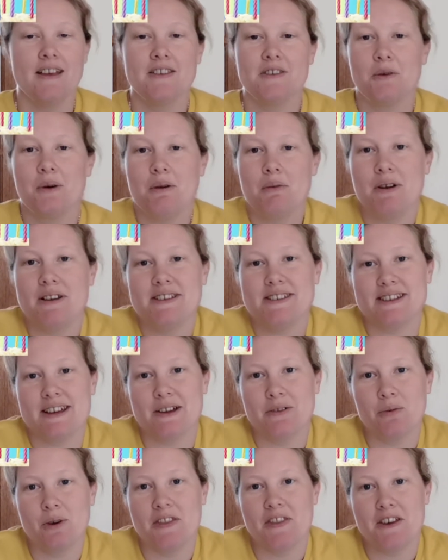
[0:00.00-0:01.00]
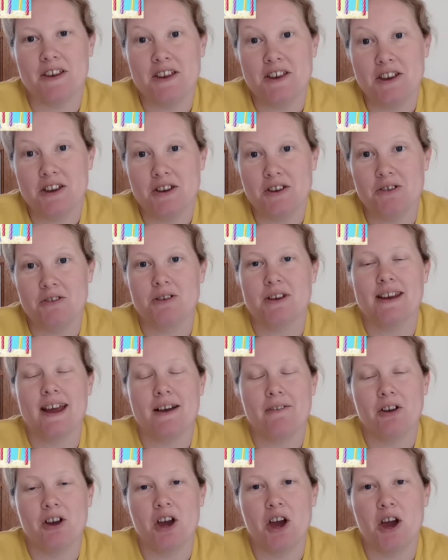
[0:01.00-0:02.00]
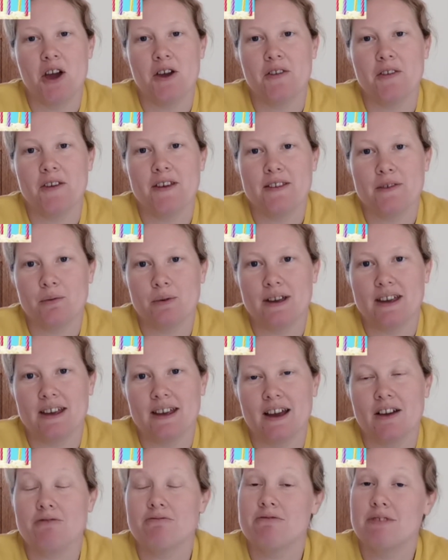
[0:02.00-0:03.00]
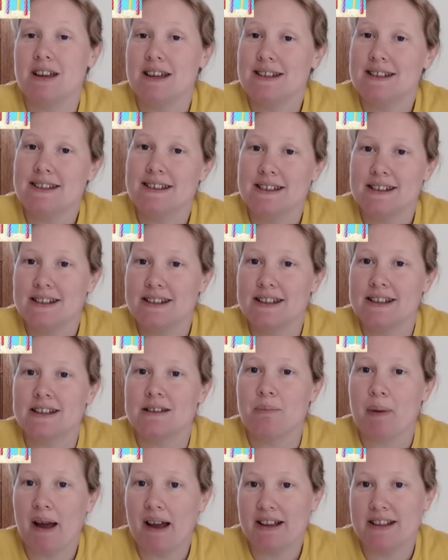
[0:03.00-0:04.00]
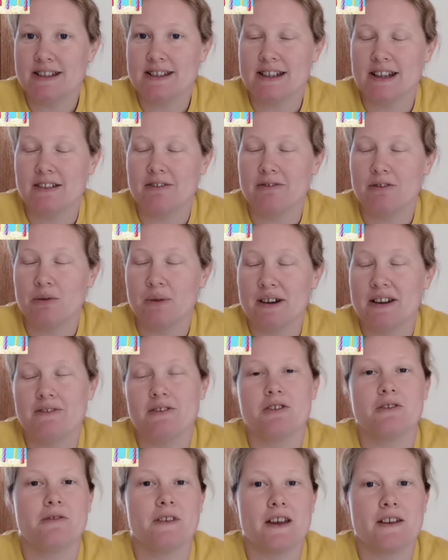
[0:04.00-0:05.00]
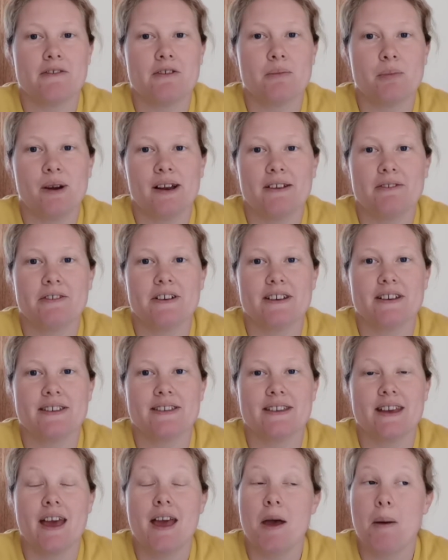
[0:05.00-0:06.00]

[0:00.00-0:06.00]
So I wonder whether you could have a go this week at redesigning the packaging for one of your favourite breakfasts.